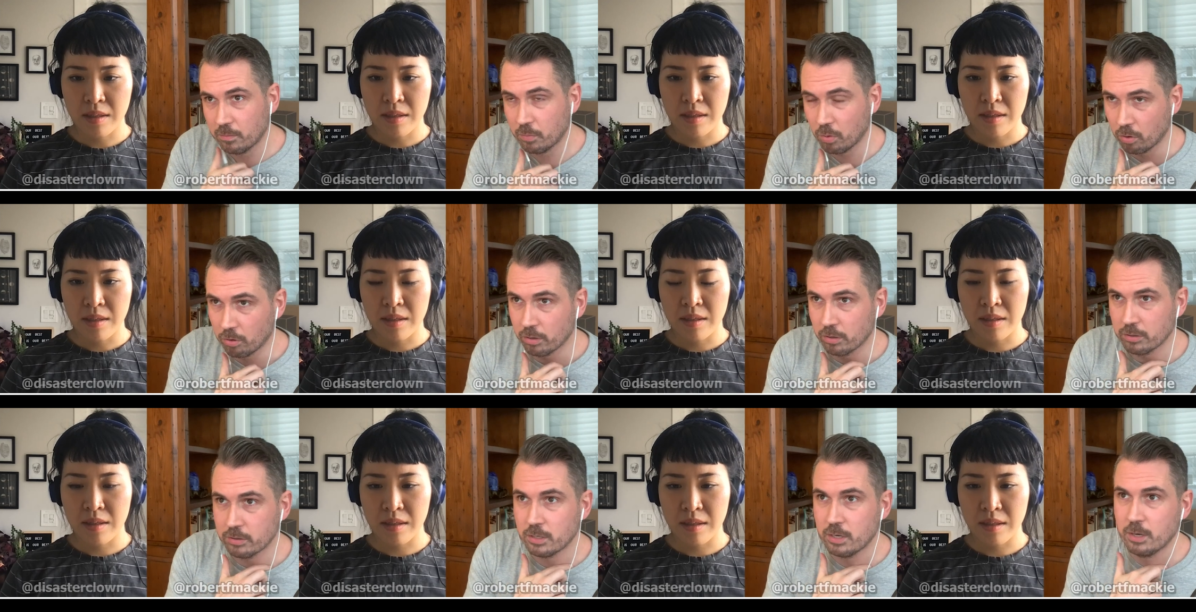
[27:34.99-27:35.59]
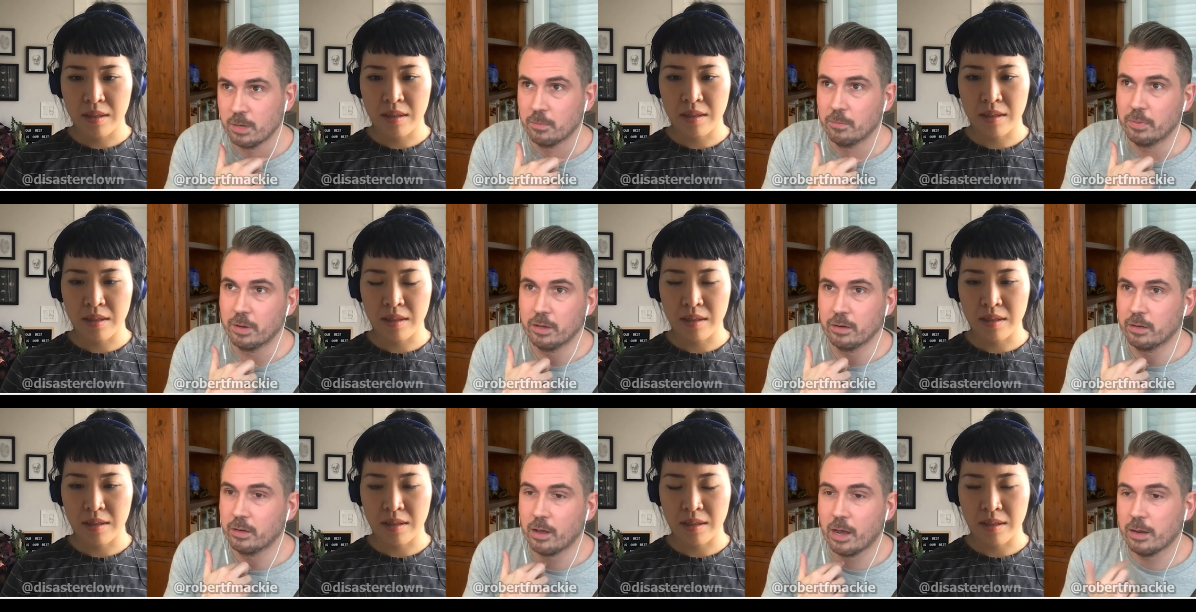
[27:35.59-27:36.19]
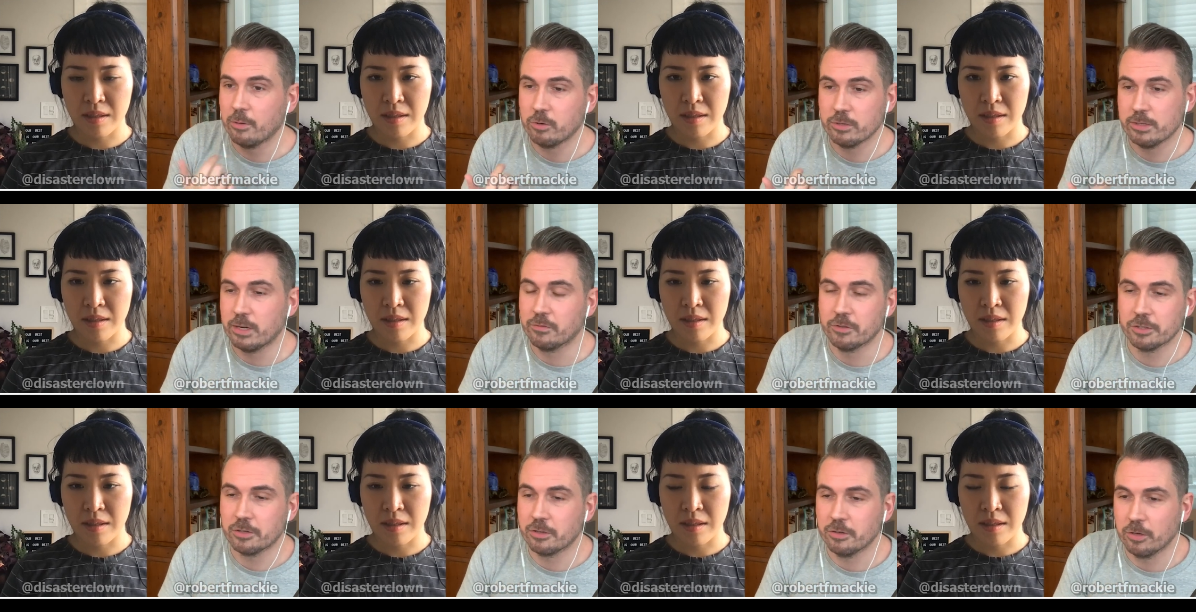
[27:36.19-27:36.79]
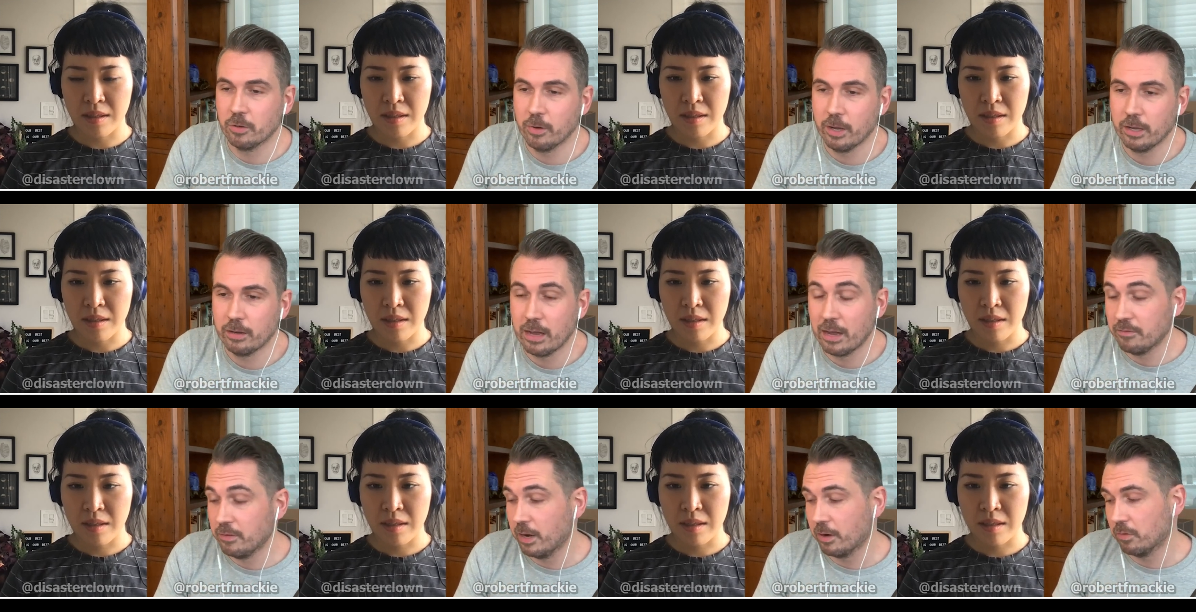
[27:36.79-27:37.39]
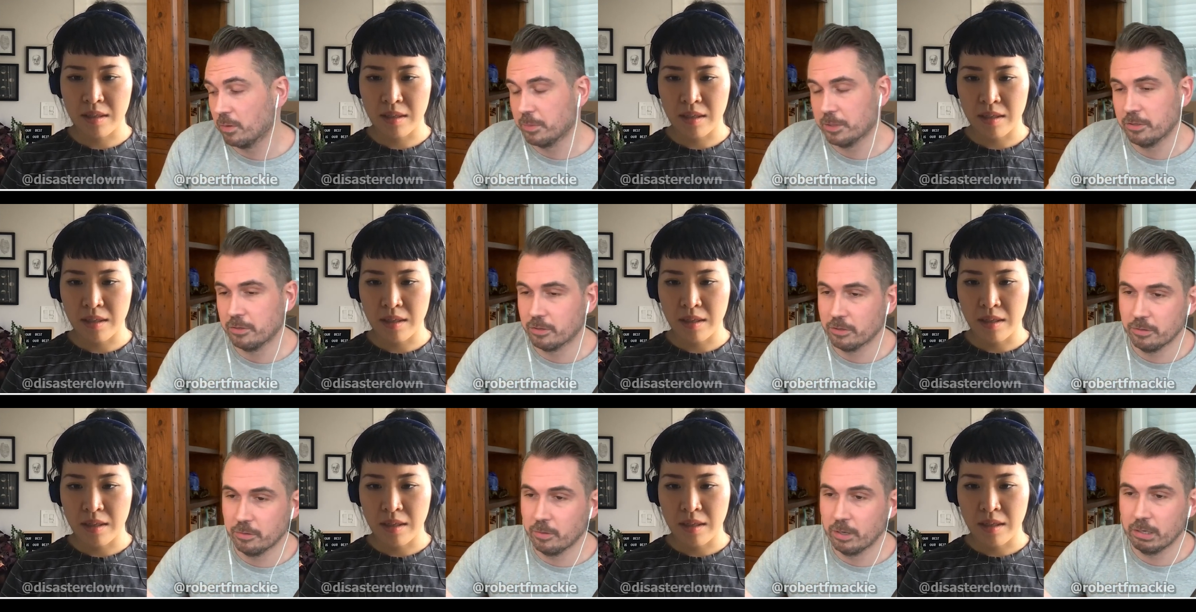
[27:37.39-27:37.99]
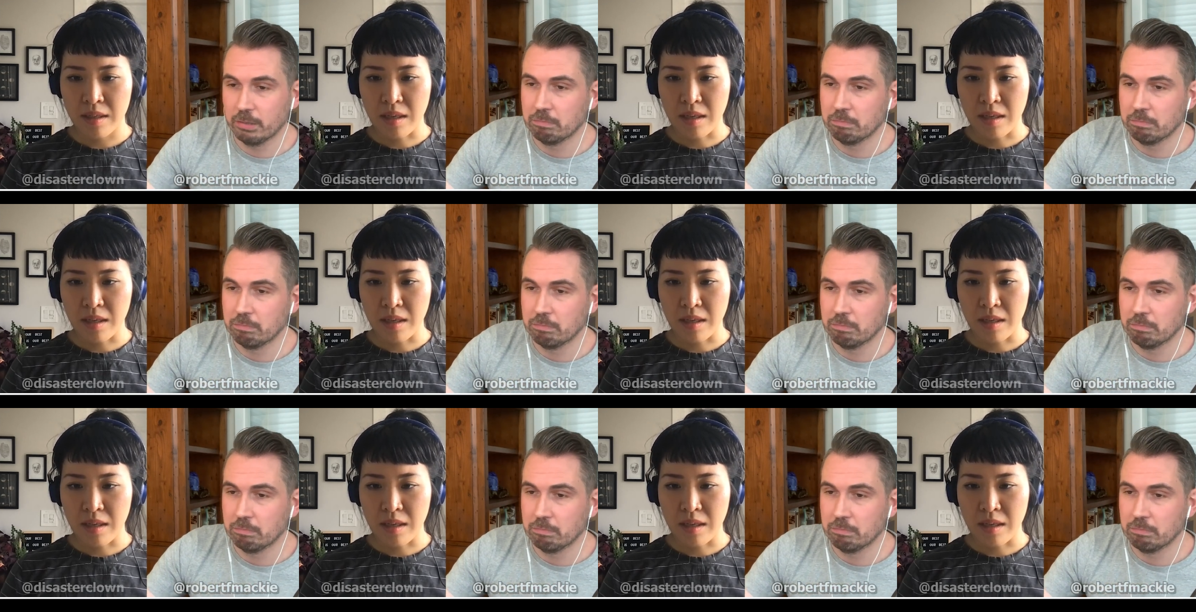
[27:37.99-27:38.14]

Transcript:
Speaker 1: borders, but I was never turned away. I've never been turned away.